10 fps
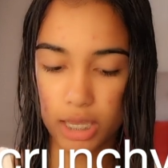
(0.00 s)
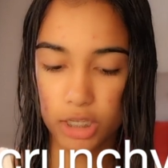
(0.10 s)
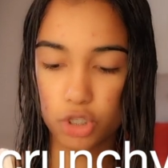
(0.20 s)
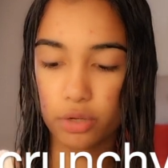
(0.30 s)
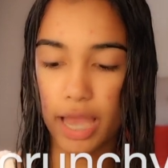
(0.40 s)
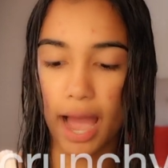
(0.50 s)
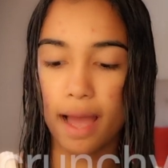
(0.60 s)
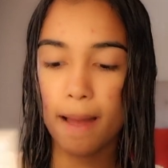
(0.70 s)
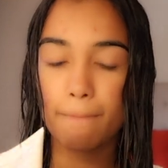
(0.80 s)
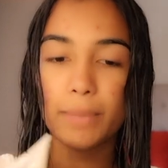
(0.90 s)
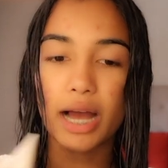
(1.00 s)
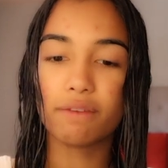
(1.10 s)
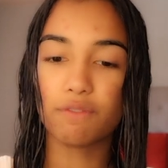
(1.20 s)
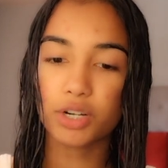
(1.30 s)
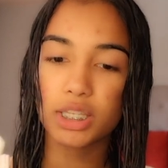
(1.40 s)
So yeah,
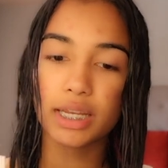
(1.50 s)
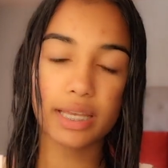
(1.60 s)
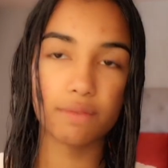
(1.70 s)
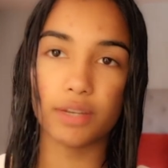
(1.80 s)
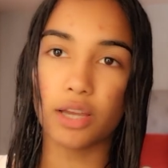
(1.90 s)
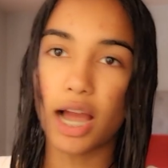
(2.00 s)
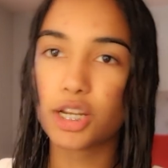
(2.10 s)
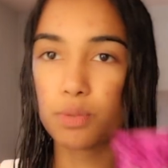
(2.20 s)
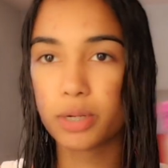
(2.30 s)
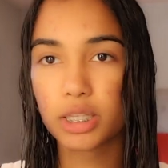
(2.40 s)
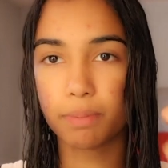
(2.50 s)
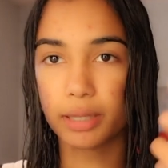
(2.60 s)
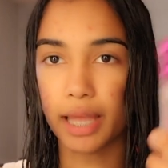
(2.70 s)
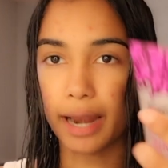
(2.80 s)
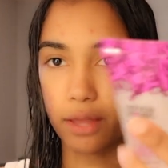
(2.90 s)
but for today's video, I just wanted to
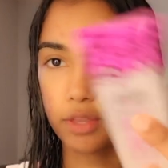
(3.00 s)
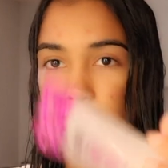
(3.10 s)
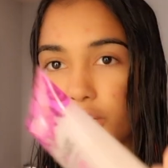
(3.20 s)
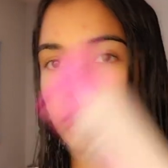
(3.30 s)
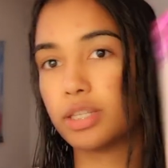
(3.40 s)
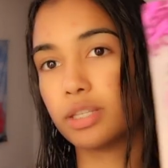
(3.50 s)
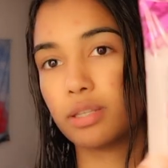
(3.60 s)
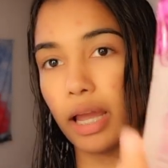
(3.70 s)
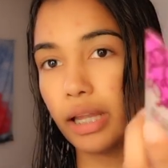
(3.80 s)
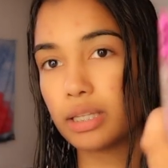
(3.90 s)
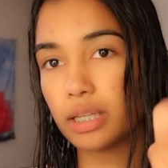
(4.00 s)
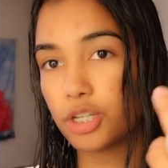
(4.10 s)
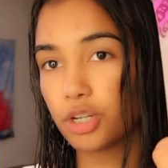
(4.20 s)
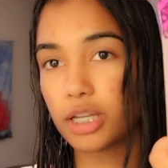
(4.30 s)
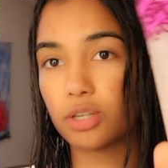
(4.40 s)
put that out there, just like to
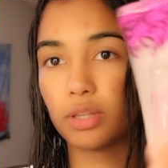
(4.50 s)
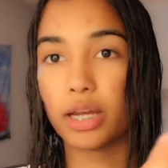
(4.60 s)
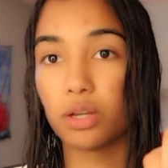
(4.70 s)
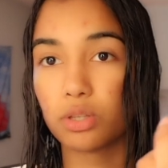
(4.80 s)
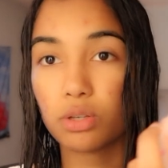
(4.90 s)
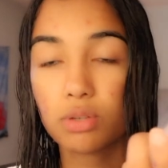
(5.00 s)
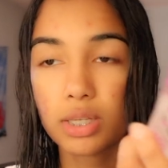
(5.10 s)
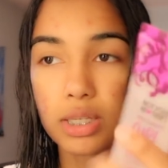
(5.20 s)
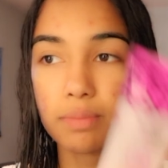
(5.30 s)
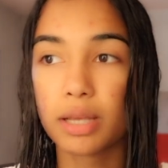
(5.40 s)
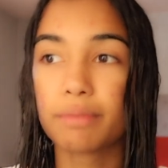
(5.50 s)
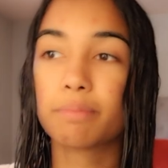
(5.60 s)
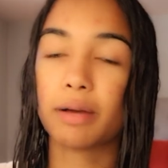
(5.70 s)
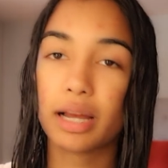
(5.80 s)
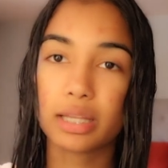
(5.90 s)
let you guys know that I also use this sometimes.
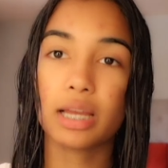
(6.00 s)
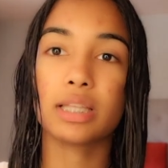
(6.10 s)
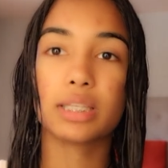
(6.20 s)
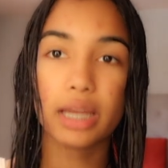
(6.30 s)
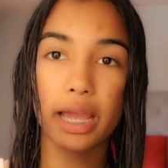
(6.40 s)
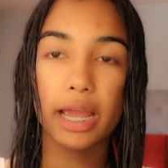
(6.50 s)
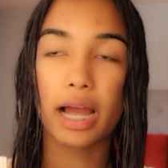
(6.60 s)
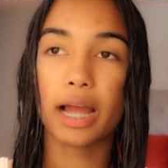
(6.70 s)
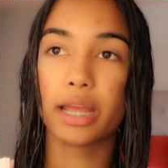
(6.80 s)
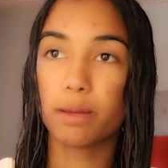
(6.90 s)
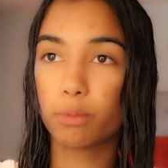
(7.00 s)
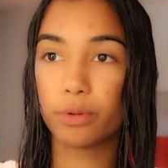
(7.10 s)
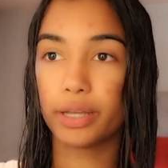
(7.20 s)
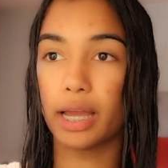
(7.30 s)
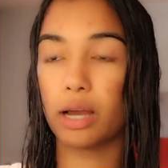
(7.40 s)
But today I am
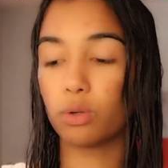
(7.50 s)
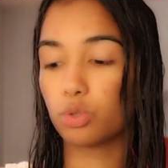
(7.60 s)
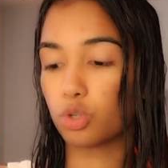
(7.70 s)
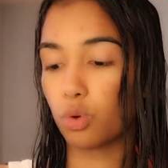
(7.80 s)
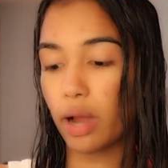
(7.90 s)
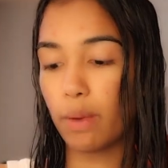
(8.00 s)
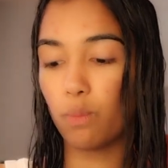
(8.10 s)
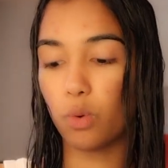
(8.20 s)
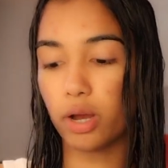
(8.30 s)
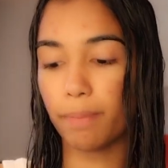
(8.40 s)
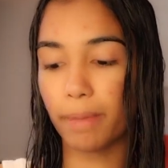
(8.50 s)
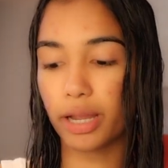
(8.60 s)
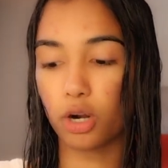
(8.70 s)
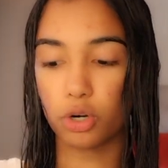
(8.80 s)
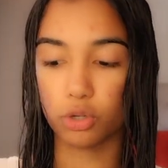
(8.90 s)
going out, so I want my
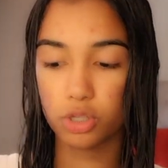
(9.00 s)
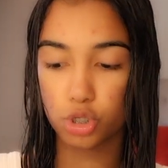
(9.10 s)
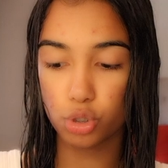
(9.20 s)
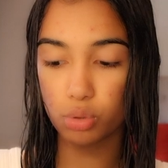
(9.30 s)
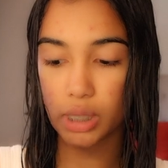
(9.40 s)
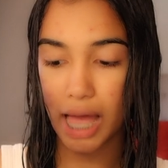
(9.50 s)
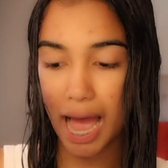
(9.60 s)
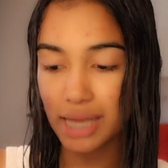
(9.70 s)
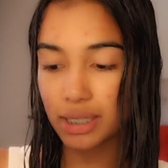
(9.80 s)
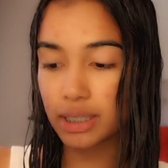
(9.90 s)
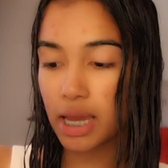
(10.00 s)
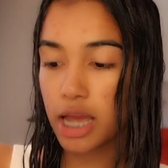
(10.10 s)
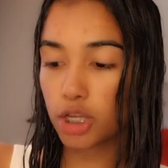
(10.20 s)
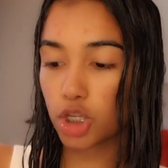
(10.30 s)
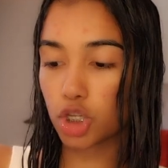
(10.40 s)
curls to last.
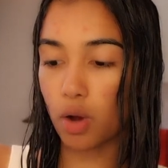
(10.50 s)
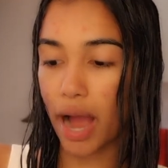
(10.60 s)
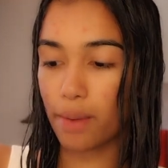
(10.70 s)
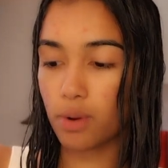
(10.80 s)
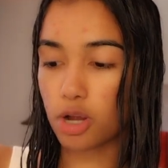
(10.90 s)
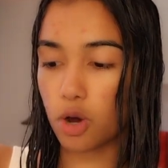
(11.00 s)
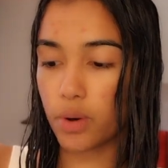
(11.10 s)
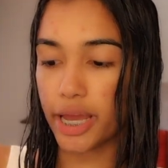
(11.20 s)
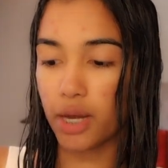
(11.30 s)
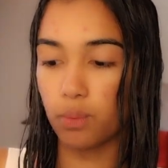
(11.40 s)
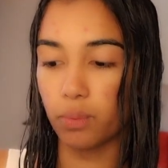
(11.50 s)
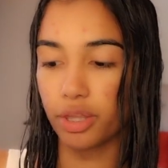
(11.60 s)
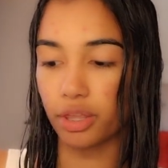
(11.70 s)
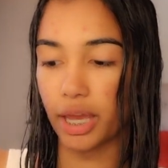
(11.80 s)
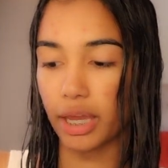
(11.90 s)
So I will go in
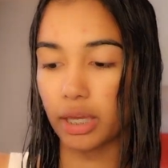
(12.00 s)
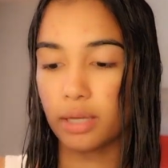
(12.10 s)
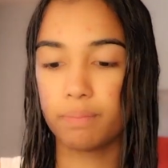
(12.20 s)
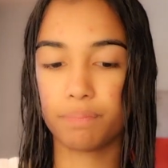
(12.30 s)
with like